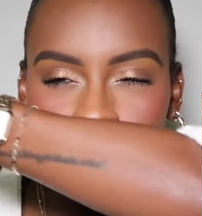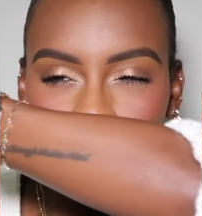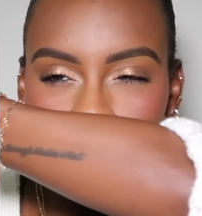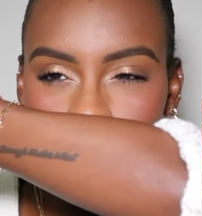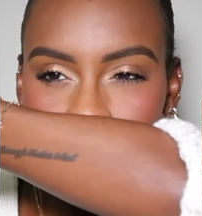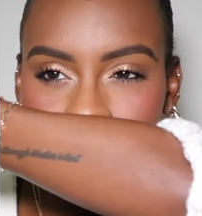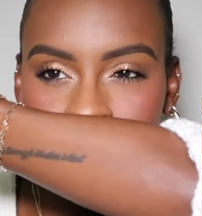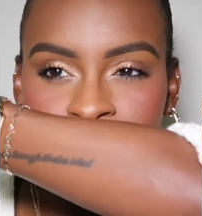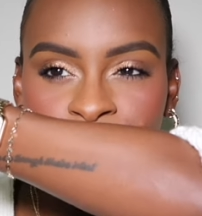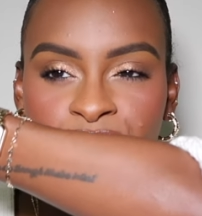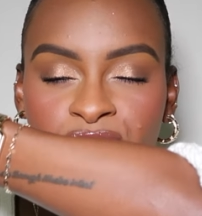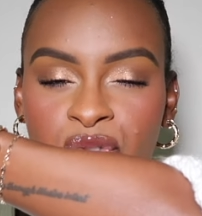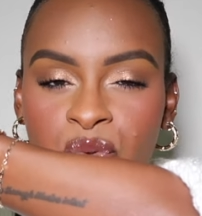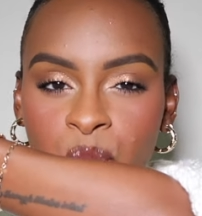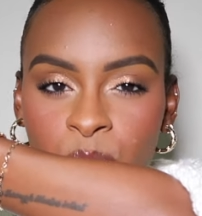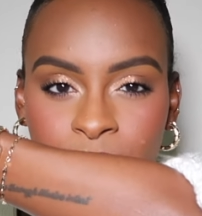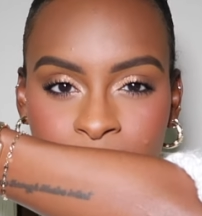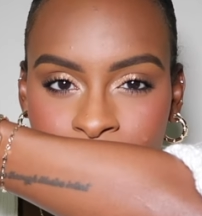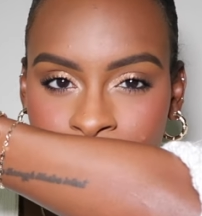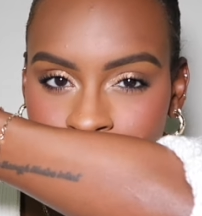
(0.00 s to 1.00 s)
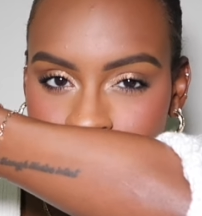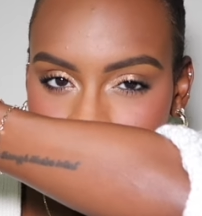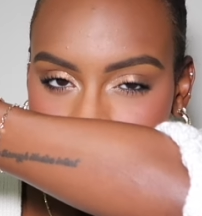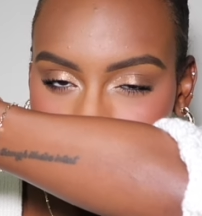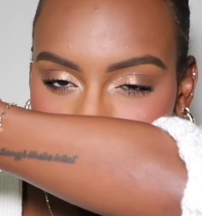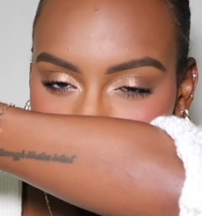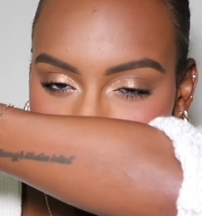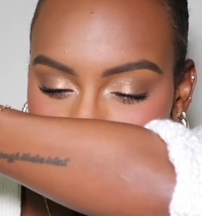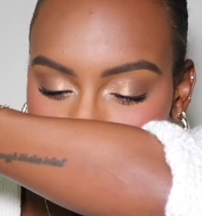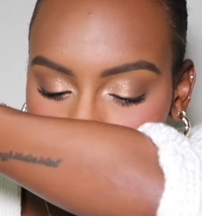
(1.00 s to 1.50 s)
but it's sweet at the
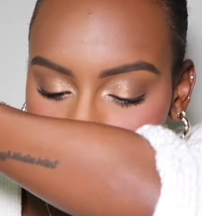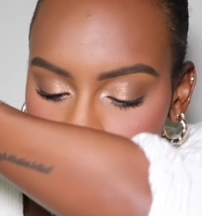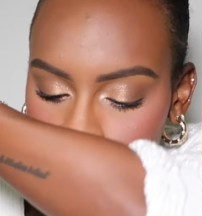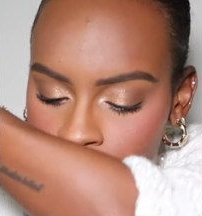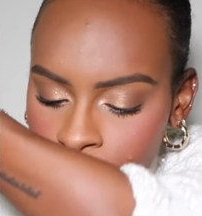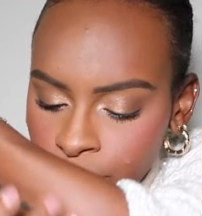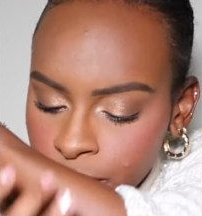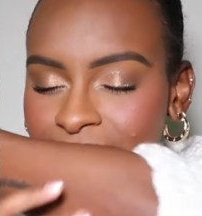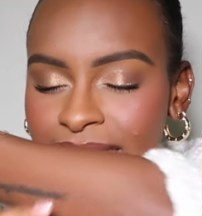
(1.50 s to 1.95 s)
same time.